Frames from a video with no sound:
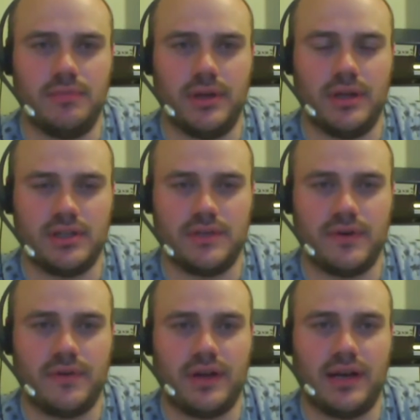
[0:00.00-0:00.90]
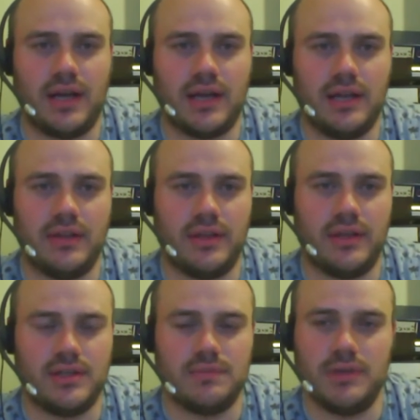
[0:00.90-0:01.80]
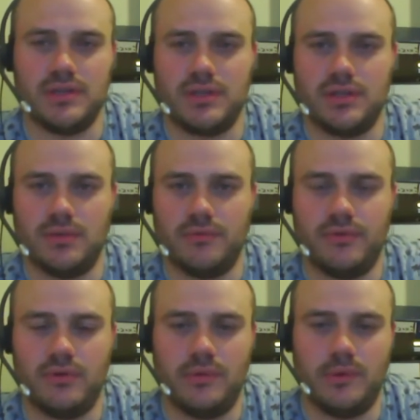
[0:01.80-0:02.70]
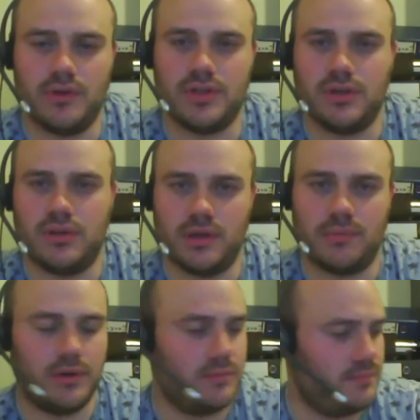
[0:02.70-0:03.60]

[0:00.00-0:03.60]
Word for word: but just very unlucky that they just missed the top four. I mean, what do you think, Bill?